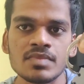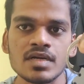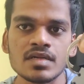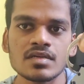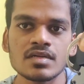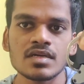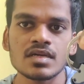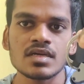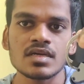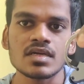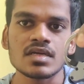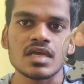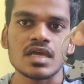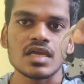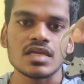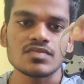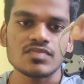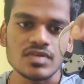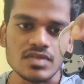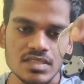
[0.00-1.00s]
but
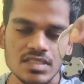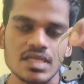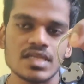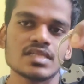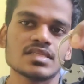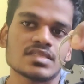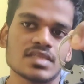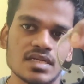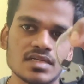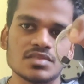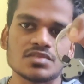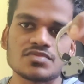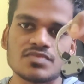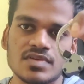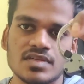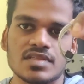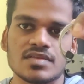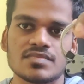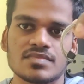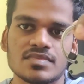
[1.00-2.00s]
it will really
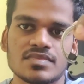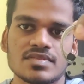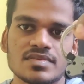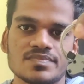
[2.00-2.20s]
satisfy them.